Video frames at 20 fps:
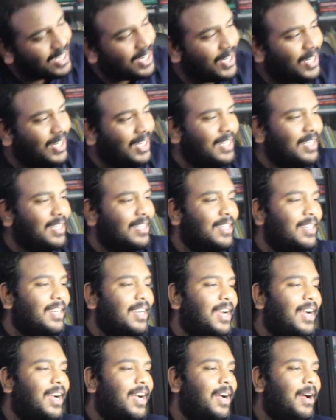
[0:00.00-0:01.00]
here,
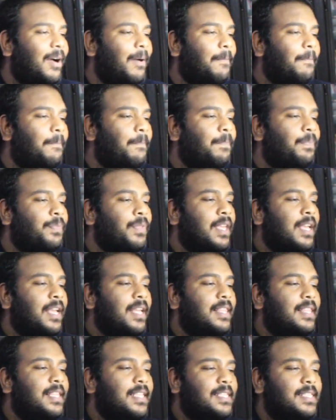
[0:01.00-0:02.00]

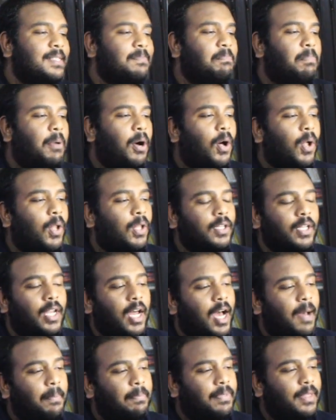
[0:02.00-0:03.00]
this ball
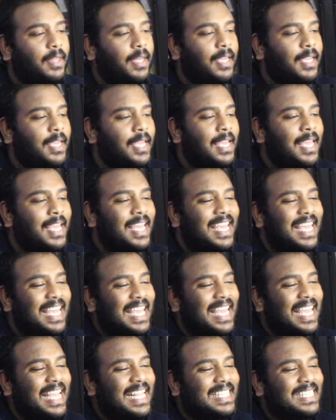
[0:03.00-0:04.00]
knob thing,
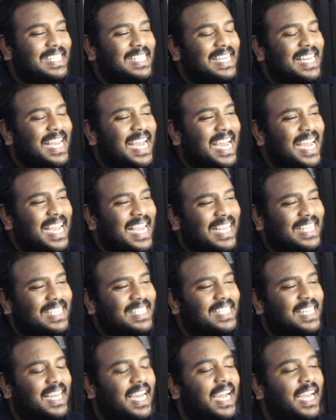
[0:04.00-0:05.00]
it's not
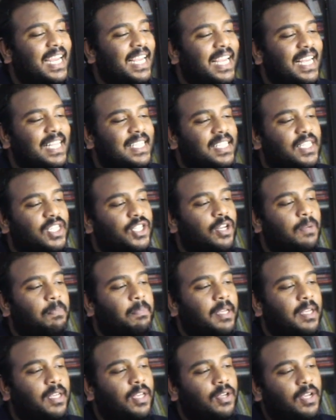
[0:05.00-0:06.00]
as tight as it should
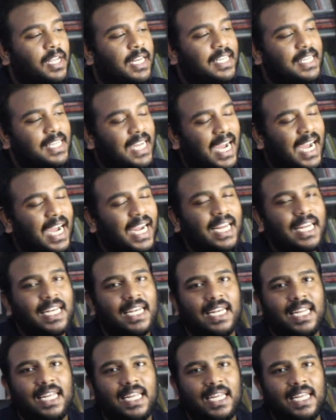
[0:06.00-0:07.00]
be. You can
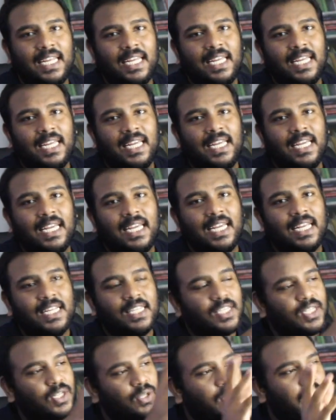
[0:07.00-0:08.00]
tighten it. It
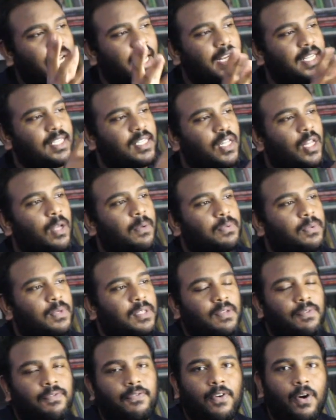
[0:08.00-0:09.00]
still kind of slopes on
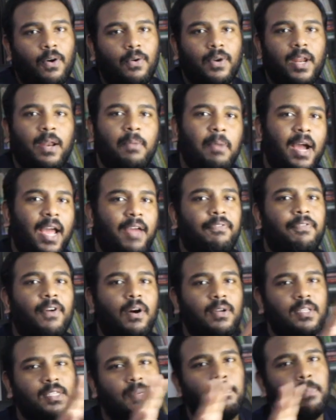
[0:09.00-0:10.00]
the phone, and my
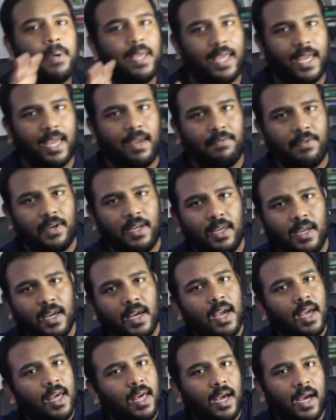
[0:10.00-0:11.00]
phone is a bit heavy.
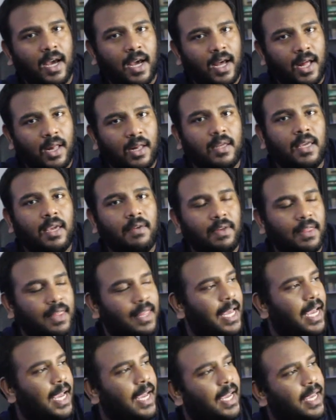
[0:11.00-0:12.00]
I'll give it
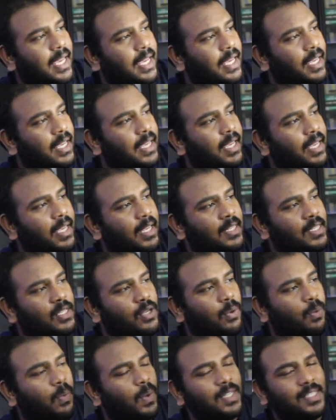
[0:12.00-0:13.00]
that.
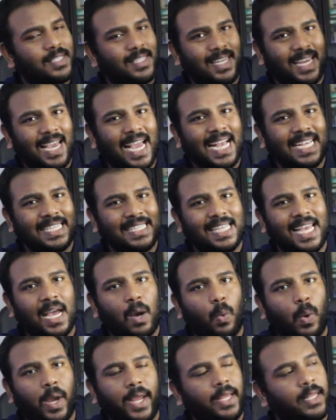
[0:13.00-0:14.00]
So once it has
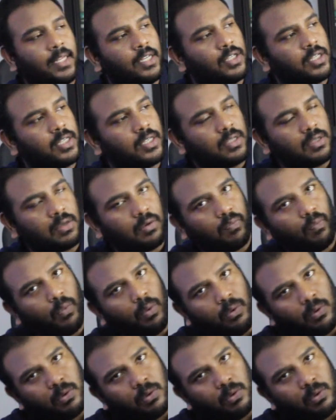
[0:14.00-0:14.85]
that weight, it just